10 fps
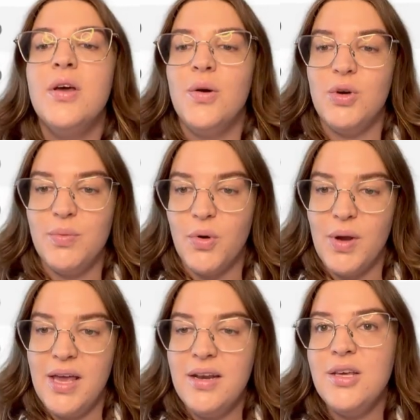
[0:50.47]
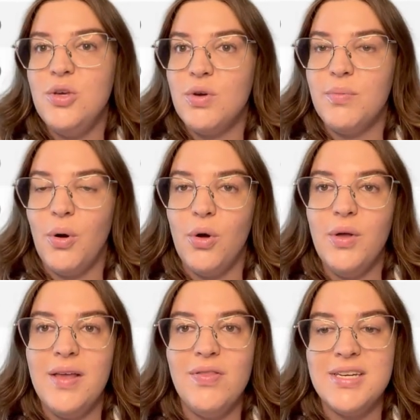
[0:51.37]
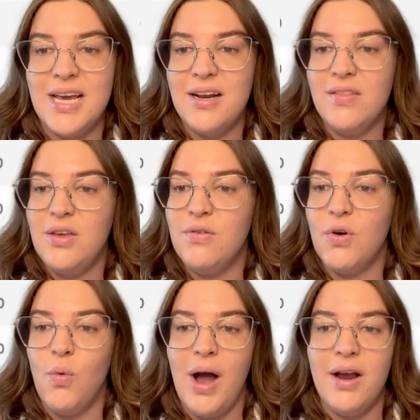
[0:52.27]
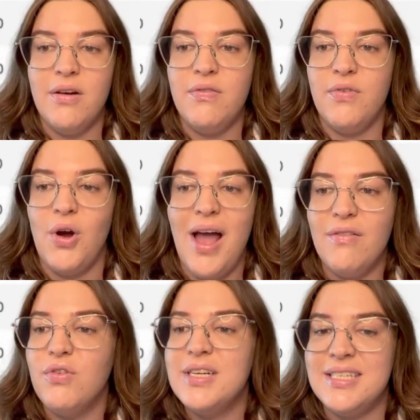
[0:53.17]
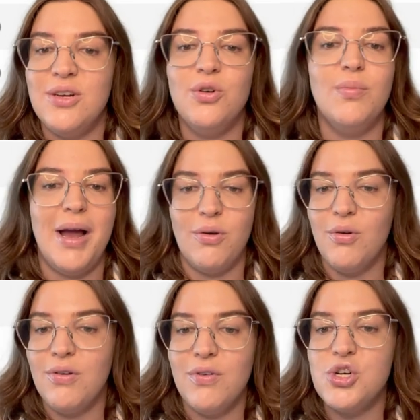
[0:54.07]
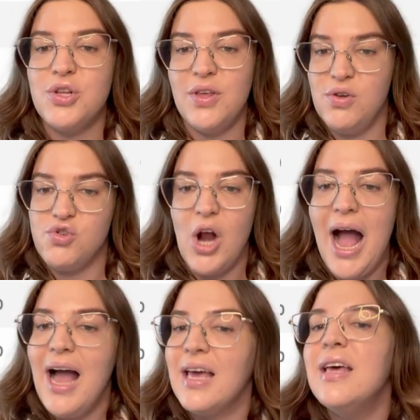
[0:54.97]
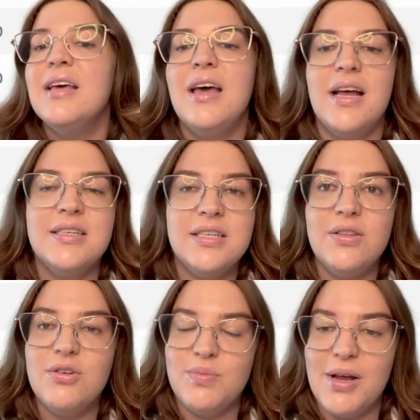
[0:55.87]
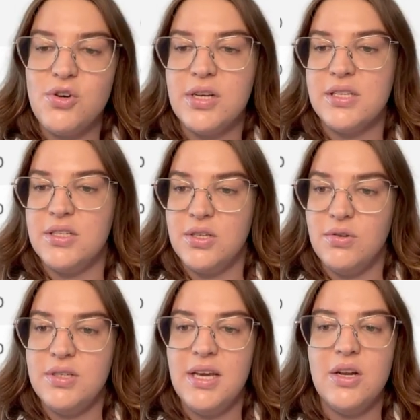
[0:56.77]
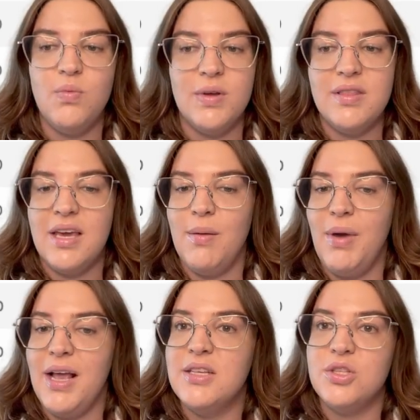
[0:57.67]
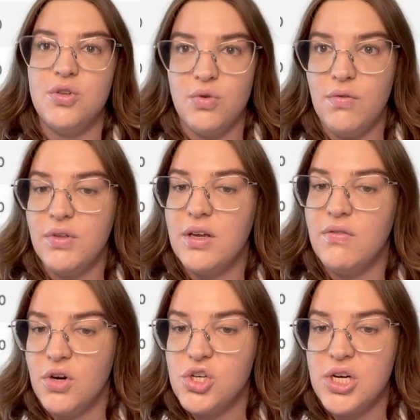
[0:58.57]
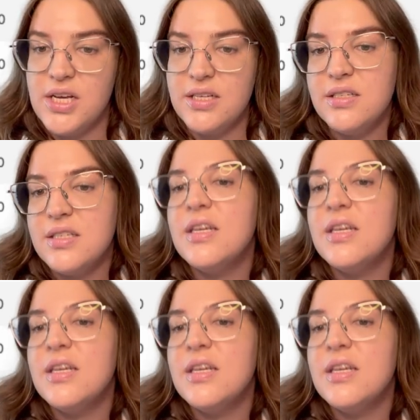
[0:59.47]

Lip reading: With Marin, you can pull in the data that you've acquired for every single micro conversion that you track and see those metrics associated with the campaigns that drove the conversions.